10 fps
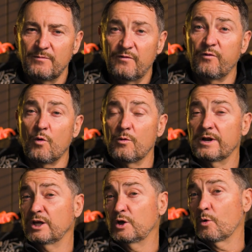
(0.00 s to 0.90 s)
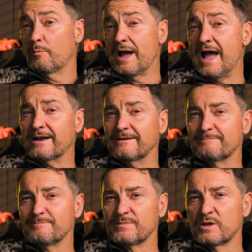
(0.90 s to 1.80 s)
forwarding your pack
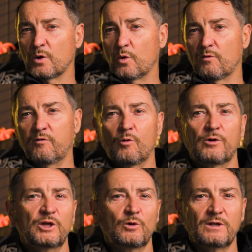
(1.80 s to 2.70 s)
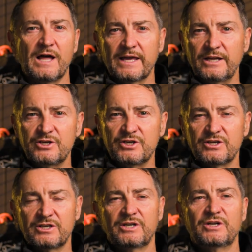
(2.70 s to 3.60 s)
or forwarding your luggage,